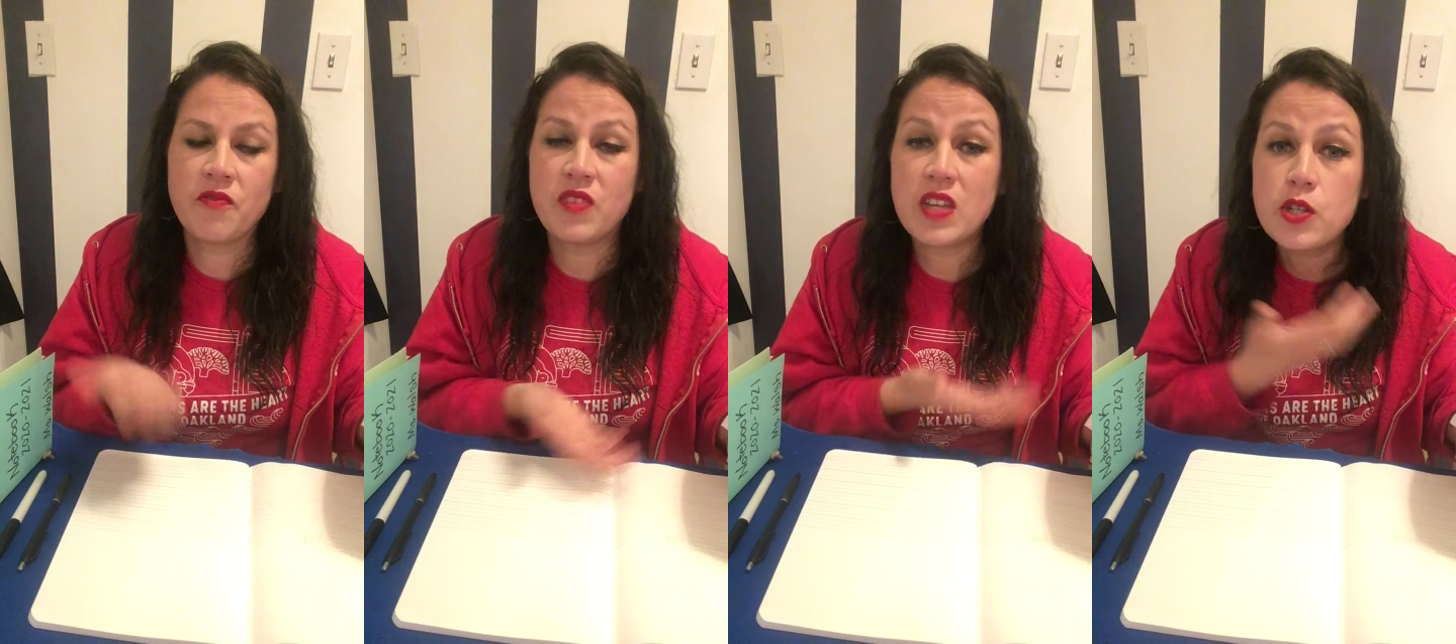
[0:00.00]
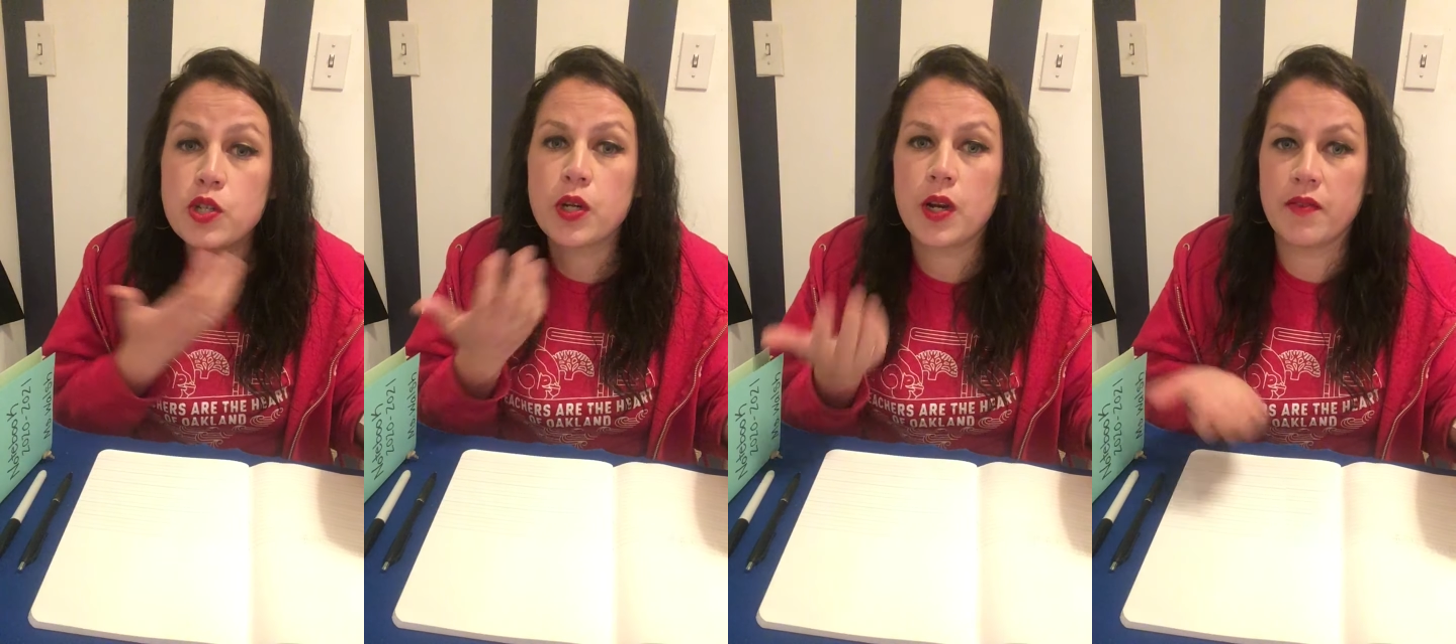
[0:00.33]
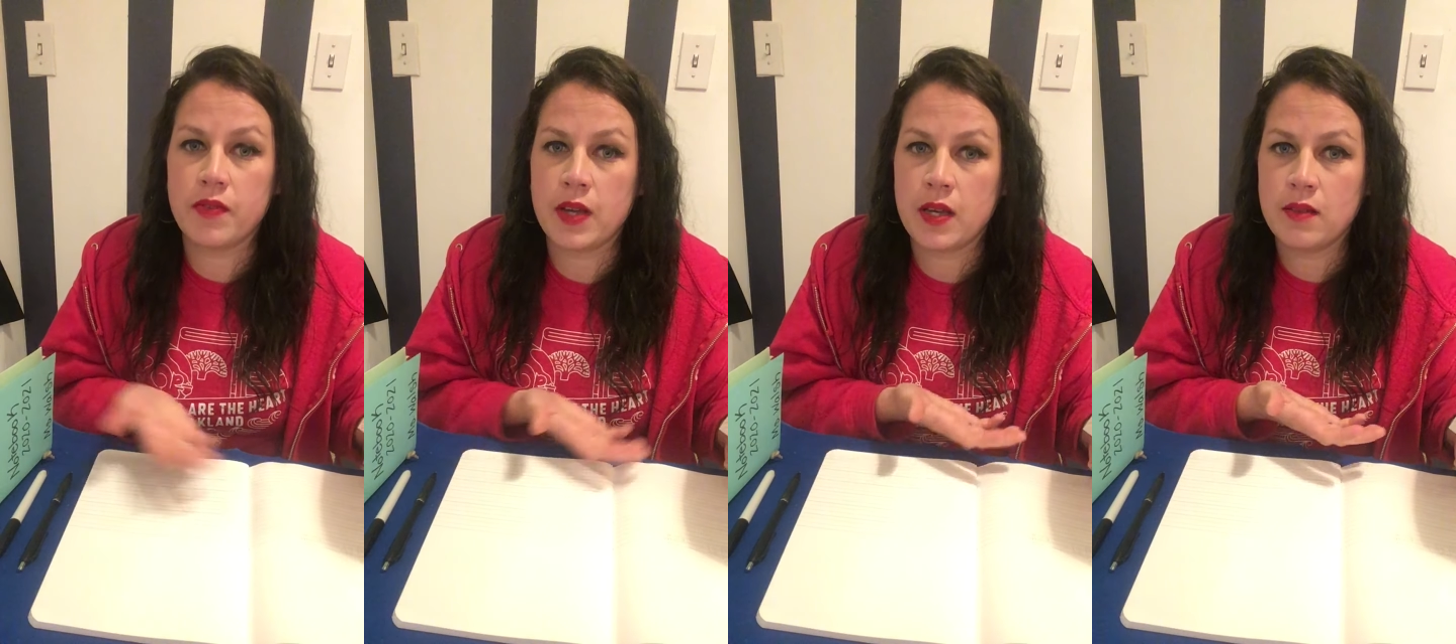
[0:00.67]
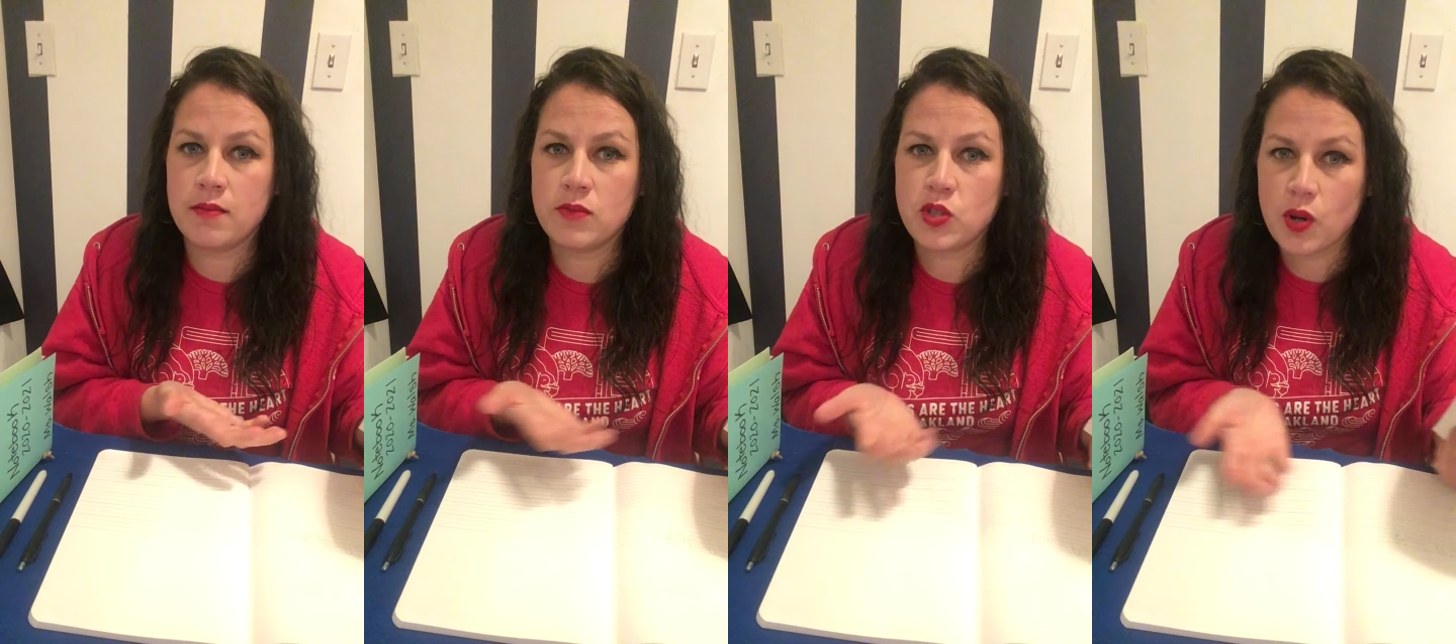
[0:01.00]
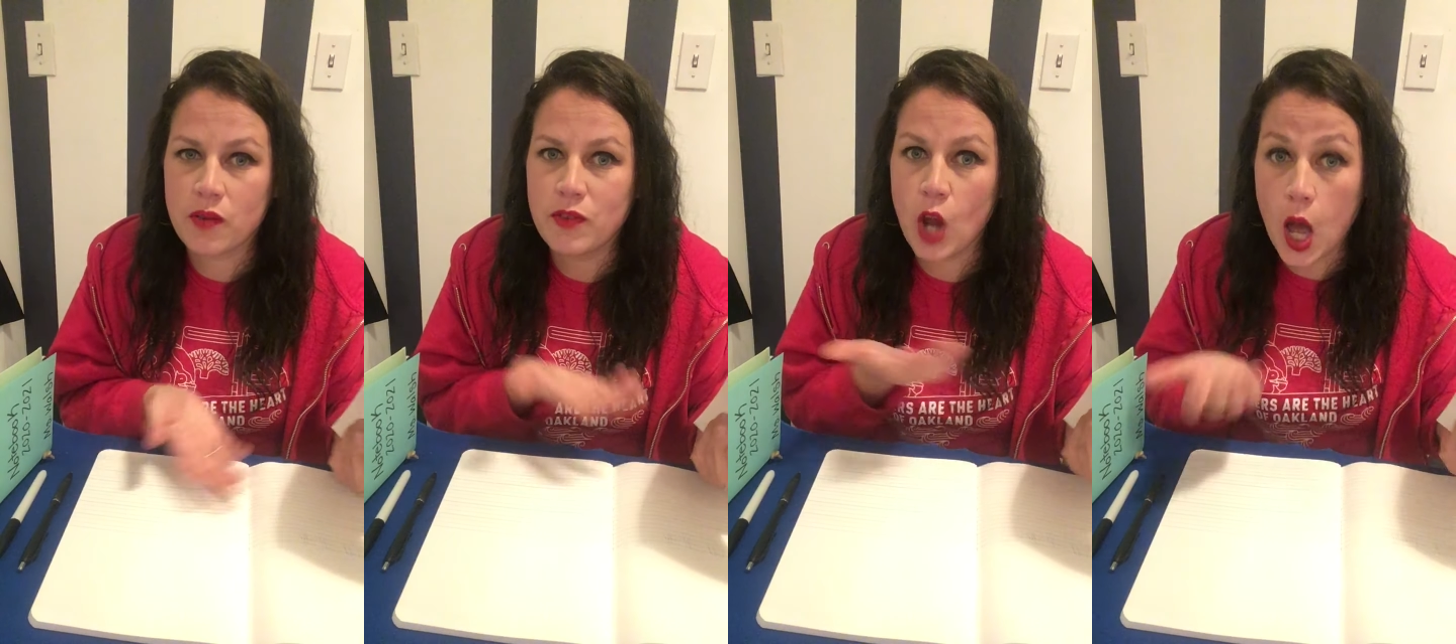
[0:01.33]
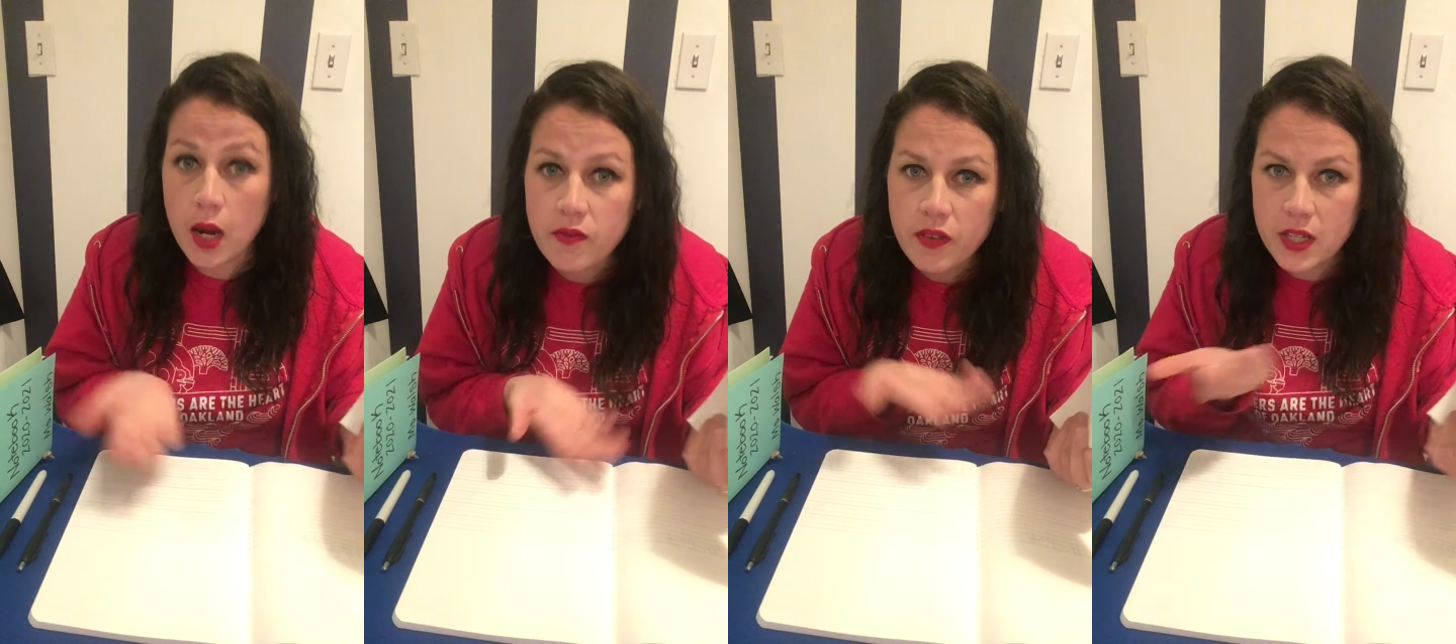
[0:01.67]
feature of a sort of
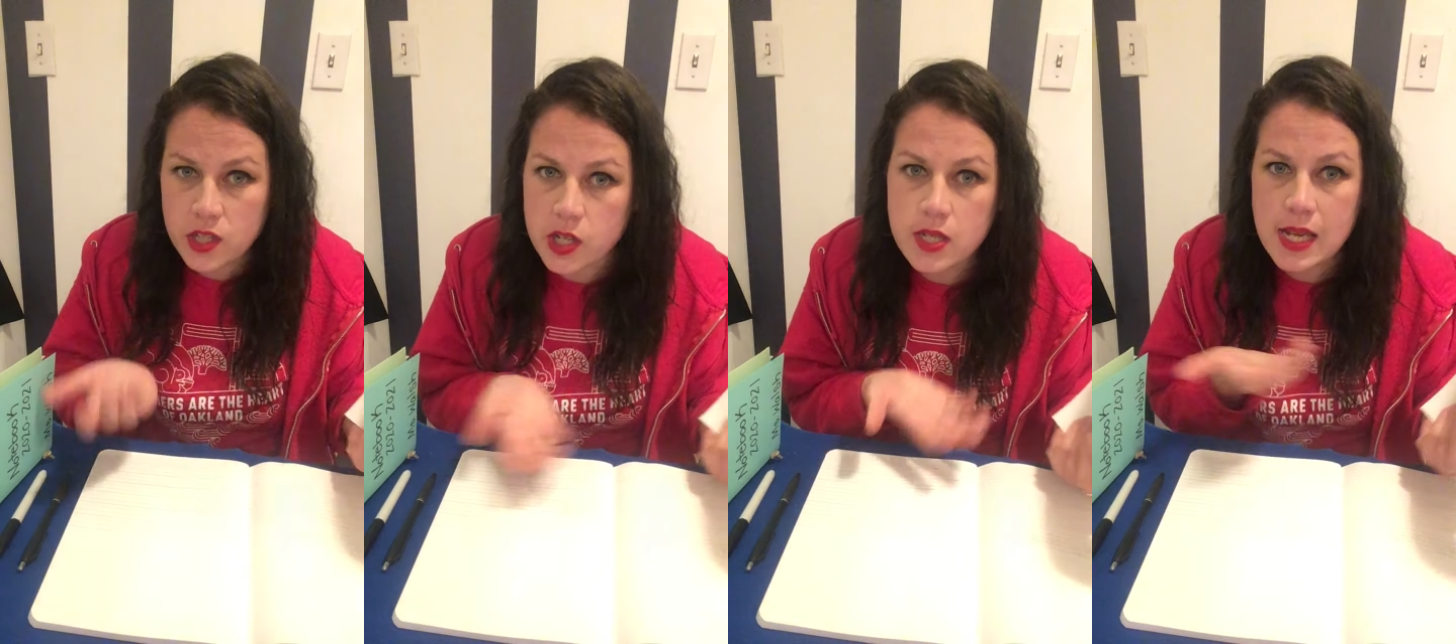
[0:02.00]
nonfiction